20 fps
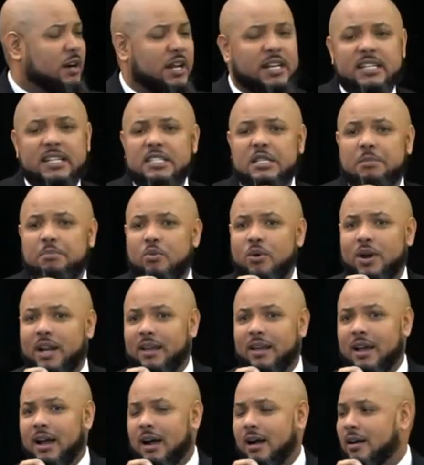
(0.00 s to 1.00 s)
it
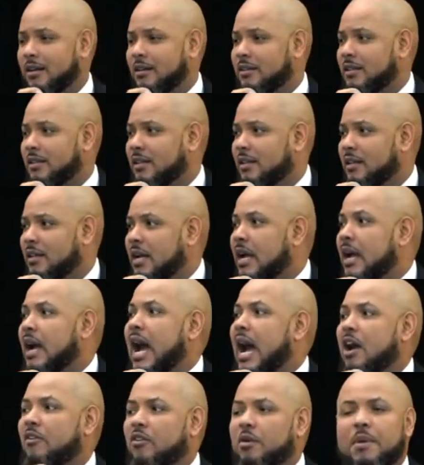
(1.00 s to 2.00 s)
disappointing God?
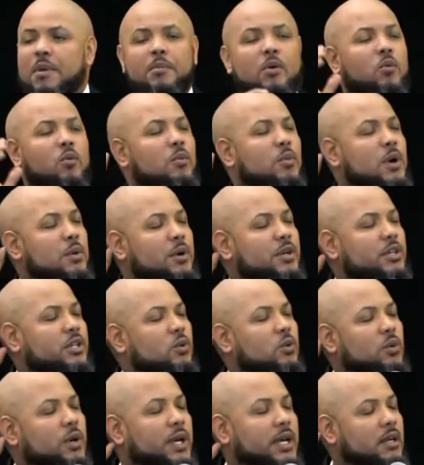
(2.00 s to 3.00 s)
I remember when we were
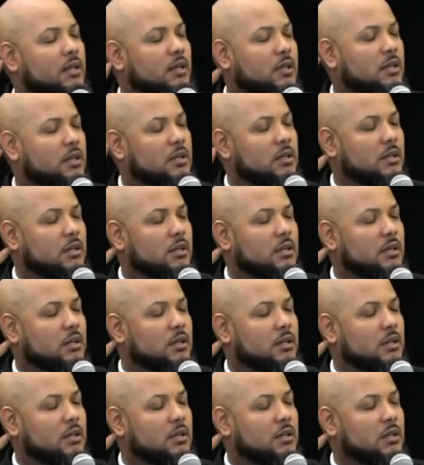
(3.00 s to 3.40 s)
doing